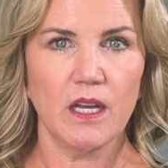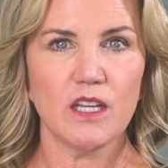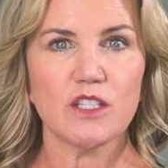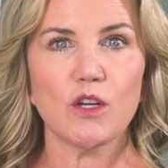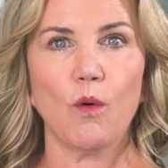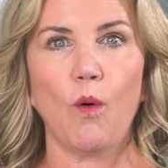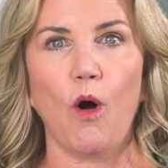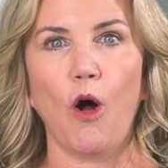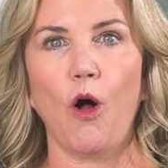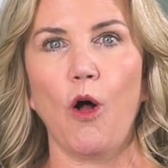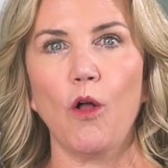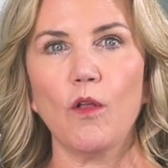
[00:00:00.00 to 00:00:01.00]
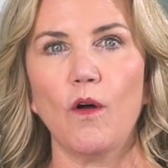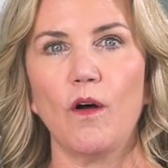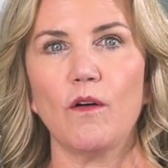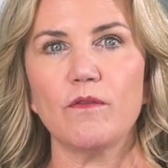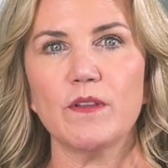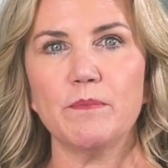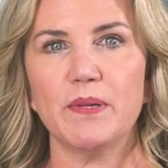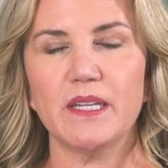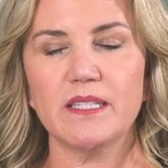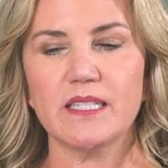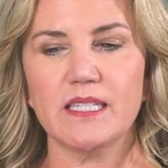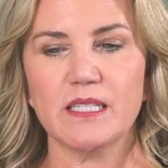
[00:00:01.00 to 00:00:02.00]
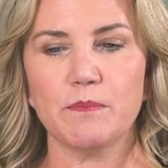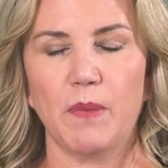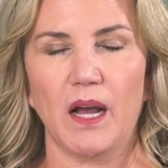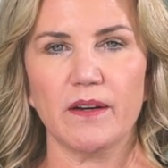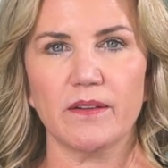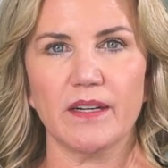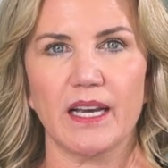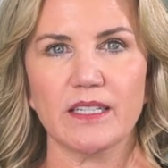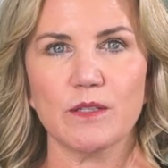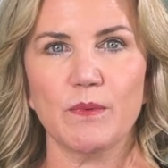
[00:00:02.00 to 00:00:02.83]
So all of the business bottlenecks,